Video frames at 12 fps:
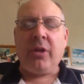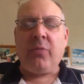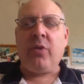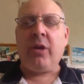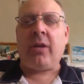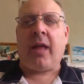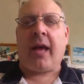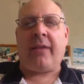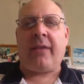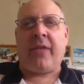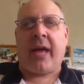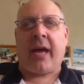
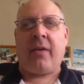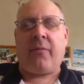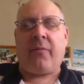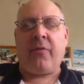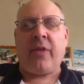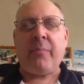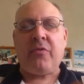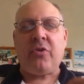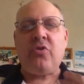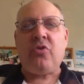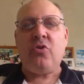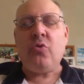realized that for them
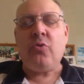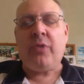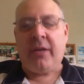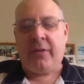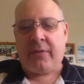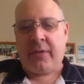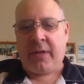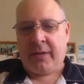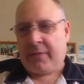to do these